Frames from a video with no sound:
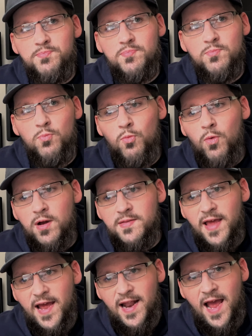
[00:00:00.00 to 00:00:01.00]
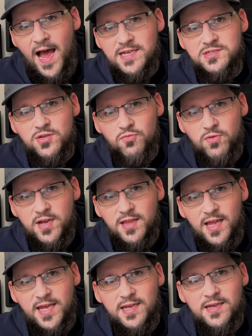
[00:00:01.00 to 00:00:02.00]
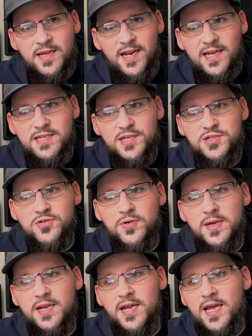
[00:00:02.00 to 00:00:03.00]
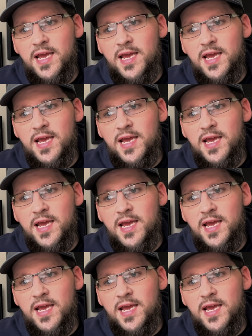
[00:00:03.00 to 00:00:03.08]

one that has the ring light connected to it,